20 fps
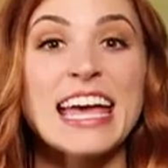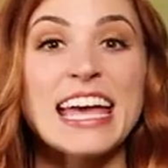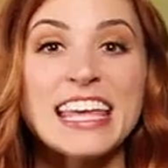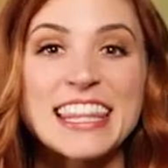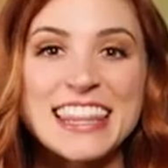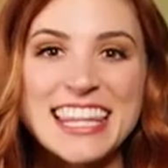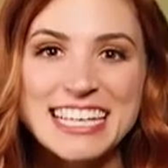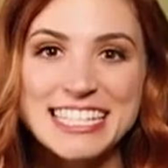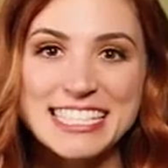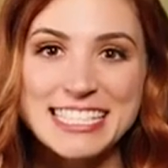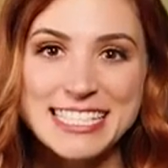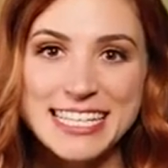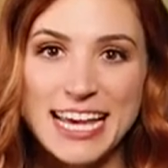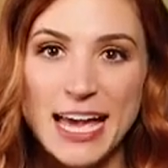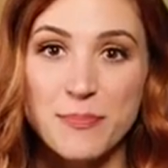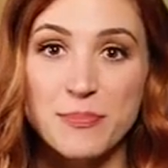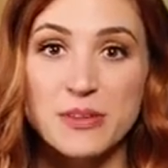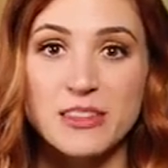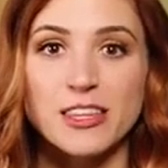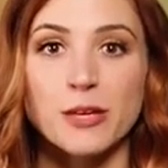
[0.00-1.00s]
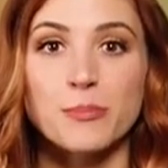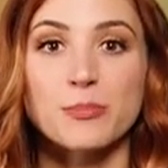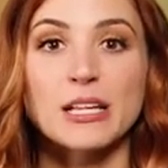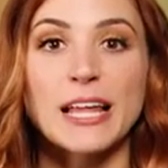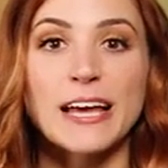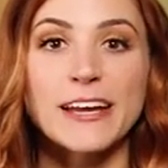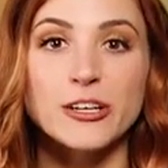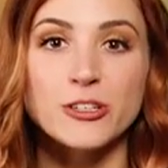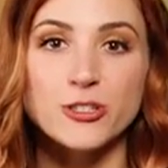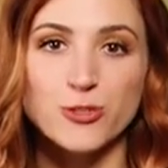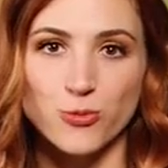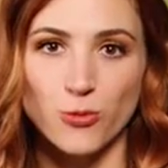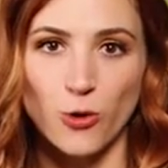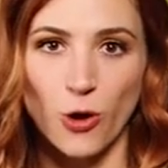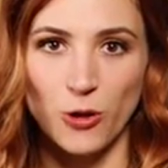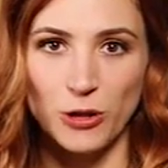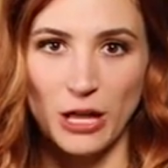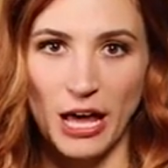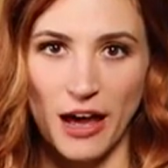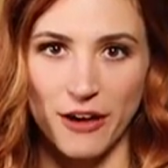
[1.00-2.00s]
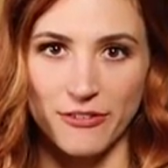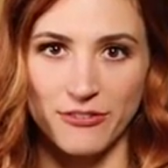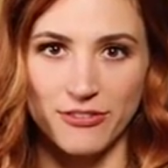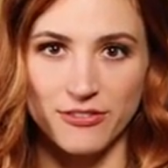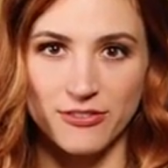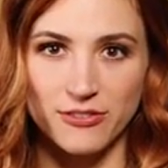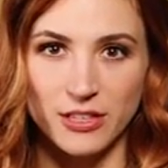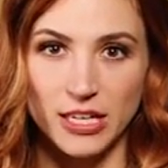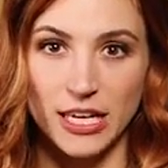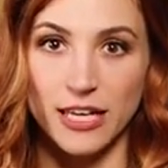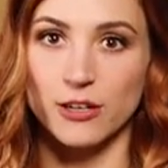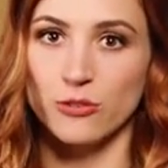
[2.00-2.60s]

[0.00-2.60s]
In this step, the players roll off.